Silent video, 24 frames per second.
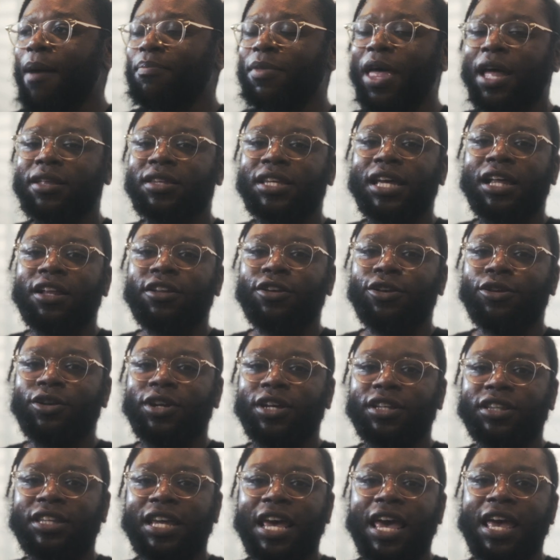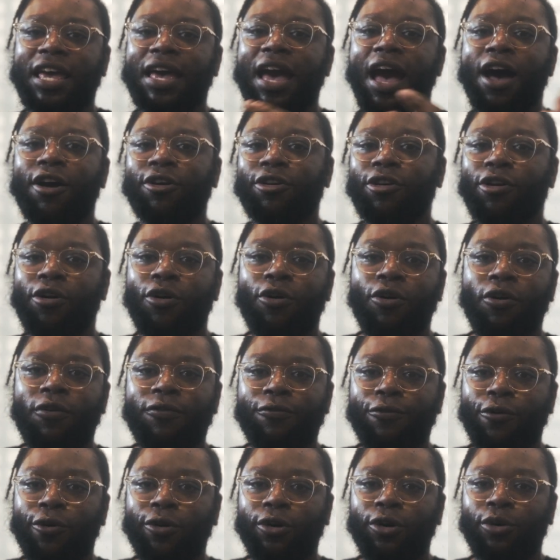I'm not telling you to take out your whole
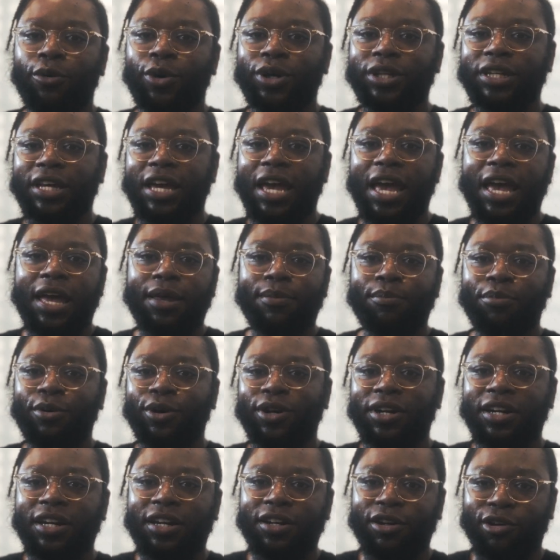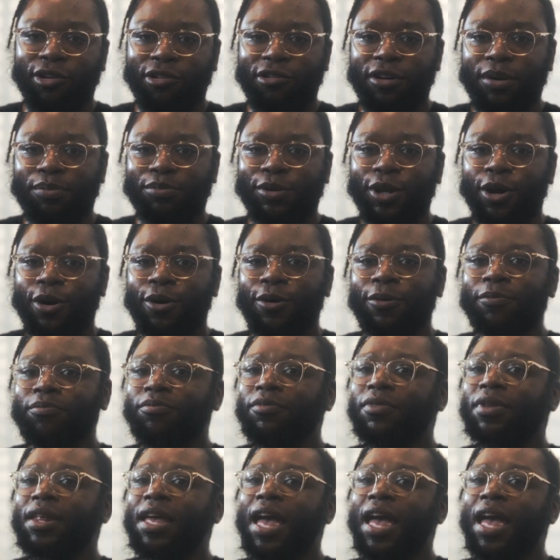401k and put it into crypto.